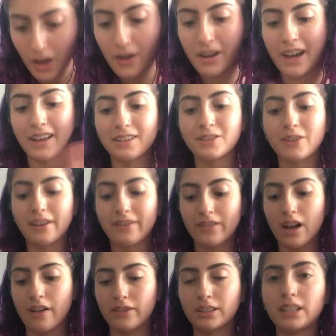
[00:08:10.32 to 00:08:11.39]
Okay, so I've
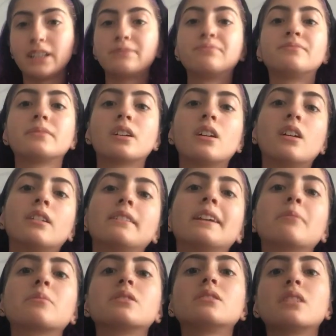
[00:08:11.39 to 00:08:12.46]
covered it. Now
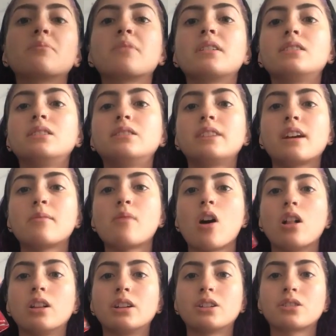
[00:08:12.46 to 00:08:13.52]
I'm gonna take my little nail
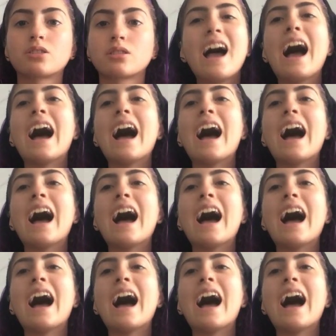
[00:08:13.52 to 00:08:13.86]
polish.